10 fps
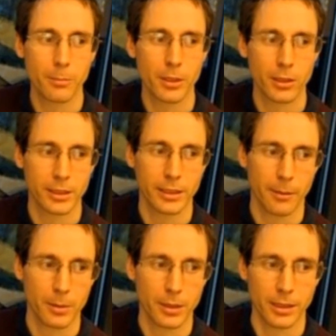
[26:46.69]
bit on the
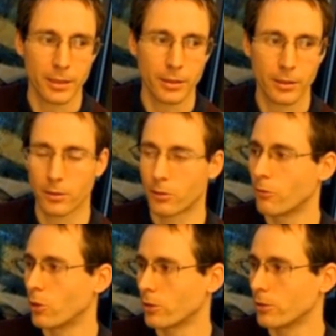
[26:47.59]
application you
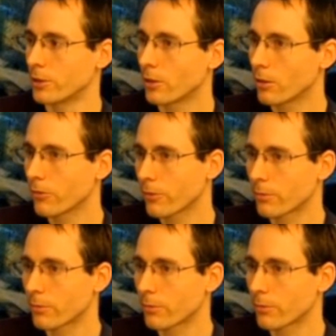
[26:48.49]
want to solve.